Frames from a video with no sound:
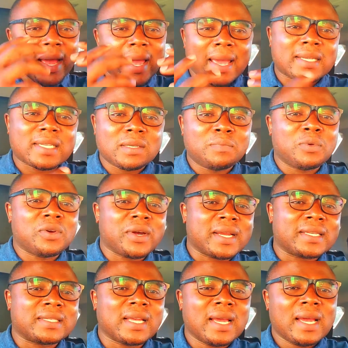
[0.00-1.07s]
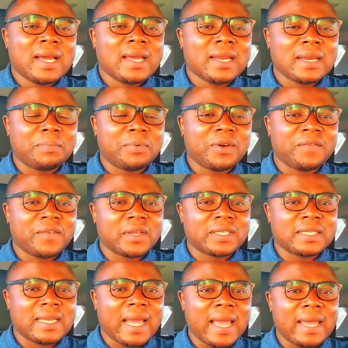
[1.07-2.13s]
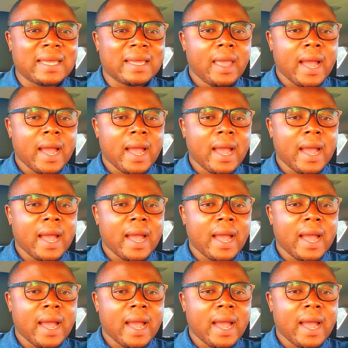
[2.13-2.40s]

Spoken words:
experienced in the previous day.